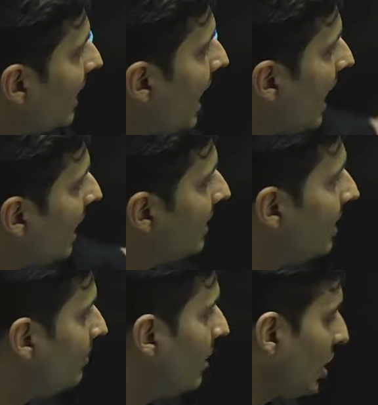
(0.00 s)
add
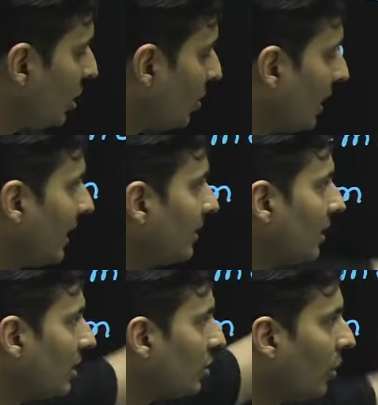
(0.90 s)
them to get the
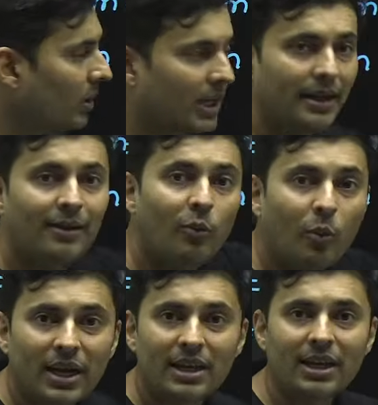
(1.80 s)
total
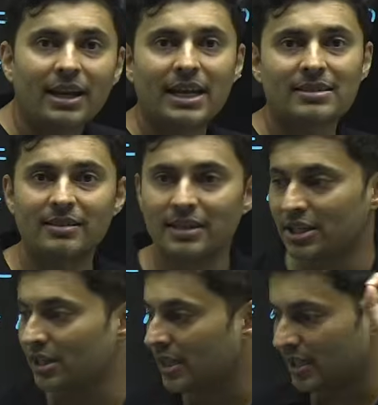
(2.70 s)
vertical acceleration.
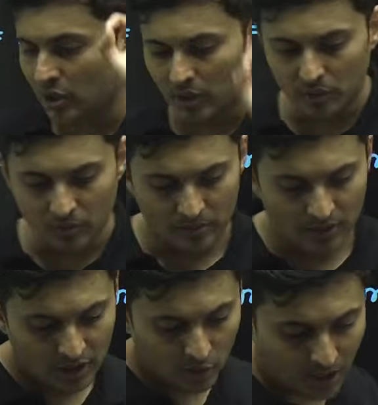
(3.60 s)
Yes or no?
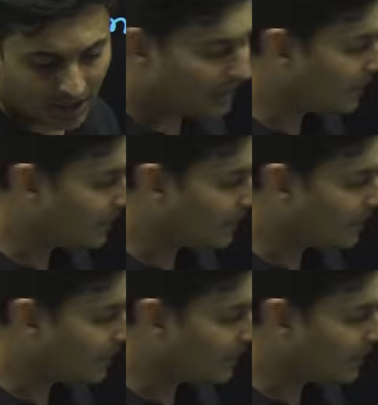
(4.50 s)
Quickly tell